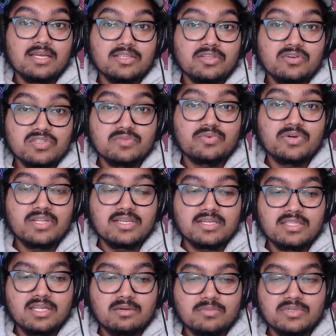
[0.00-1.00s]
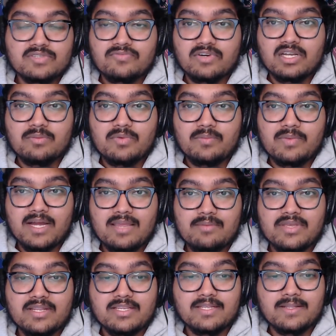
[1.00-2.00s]
Those are pretty good numbers for him, in my
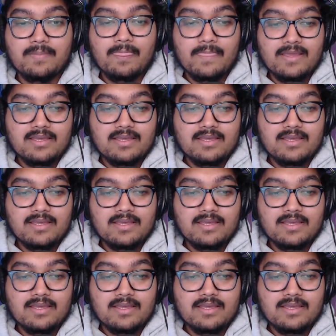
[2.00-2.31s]
opinion.